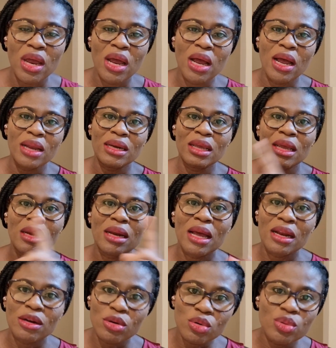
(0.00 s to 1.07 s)
And then
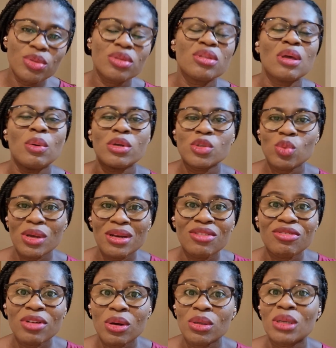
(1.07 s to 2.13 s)
at Luth, that was where they
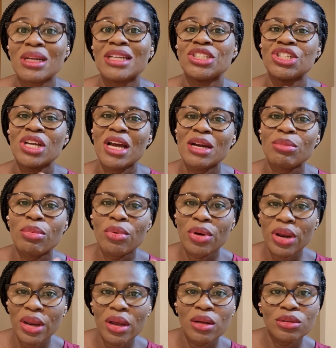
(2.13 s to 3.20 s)
found out that she had
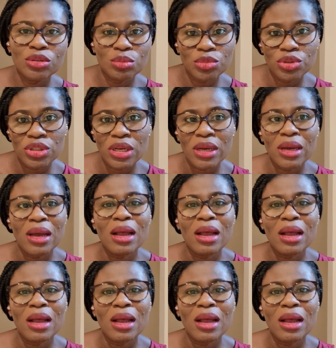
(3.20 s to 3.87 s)
bronchial pneumonia.